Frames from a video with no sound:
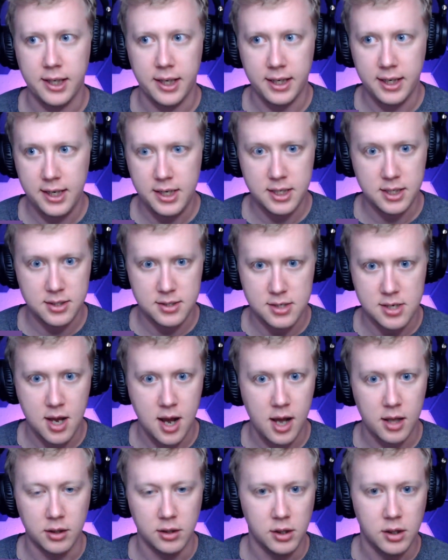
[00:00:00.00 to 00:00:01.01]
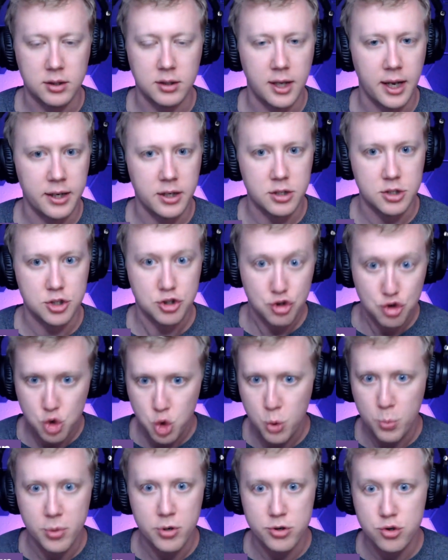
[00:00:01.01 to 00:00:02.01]
Like he does not look like a
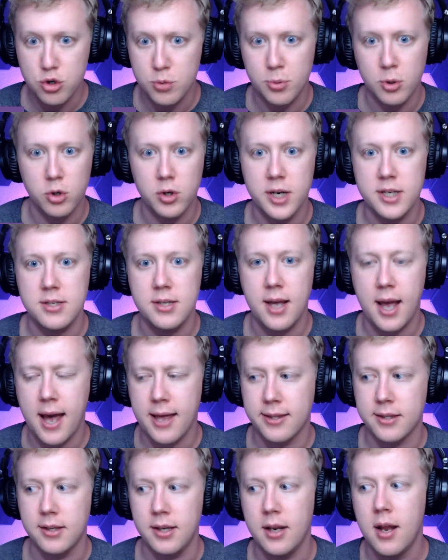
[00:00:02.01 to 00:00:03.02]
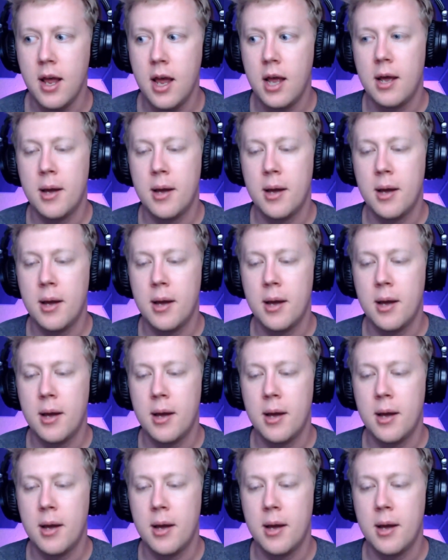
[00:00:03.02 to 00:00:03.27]
super, super crazy athlete,